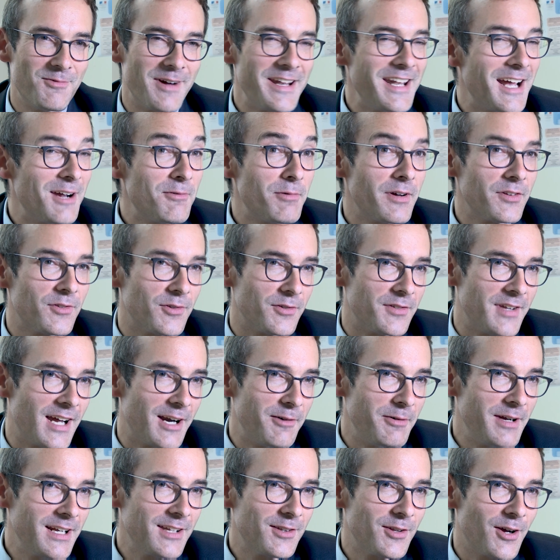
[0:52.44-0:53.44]
When I was the
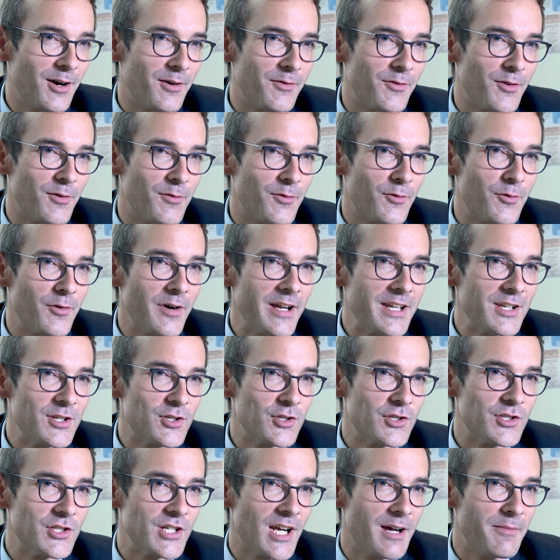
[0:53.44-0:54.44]
director of the
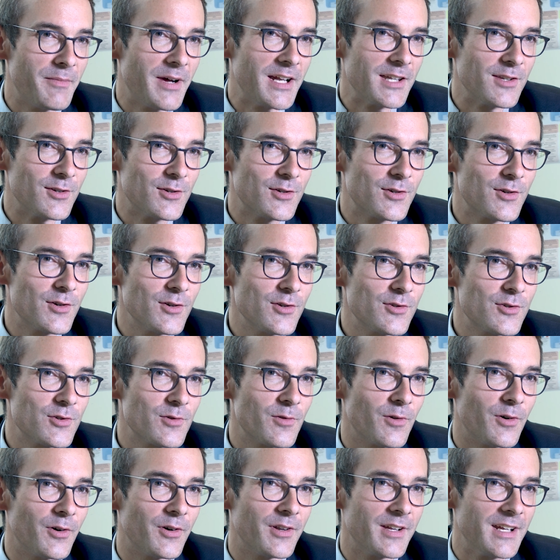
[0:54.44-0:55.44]
French German
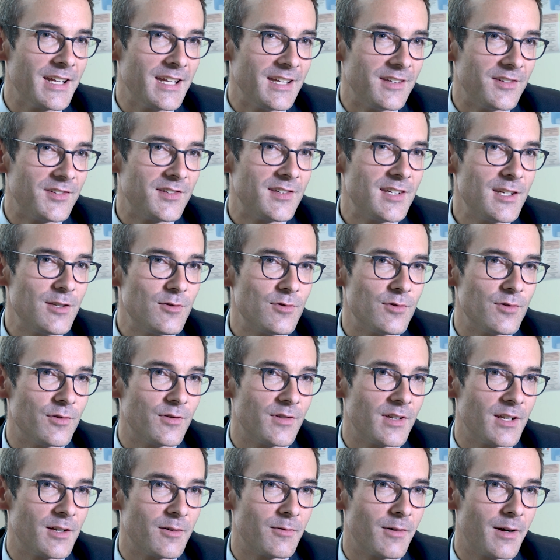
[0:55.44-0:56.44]
Cultural
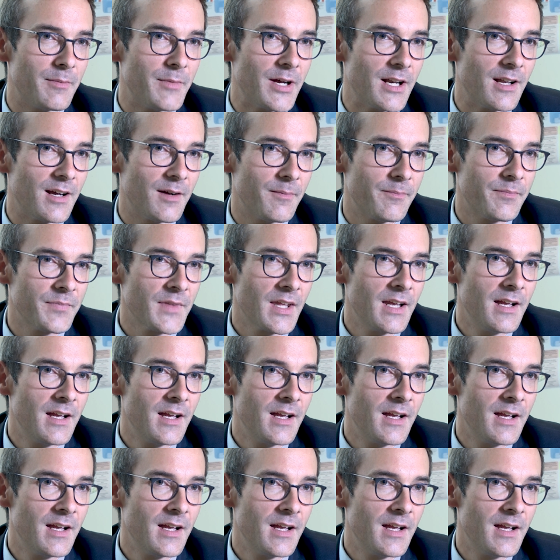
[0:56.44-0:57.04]
Institute in Ramallah,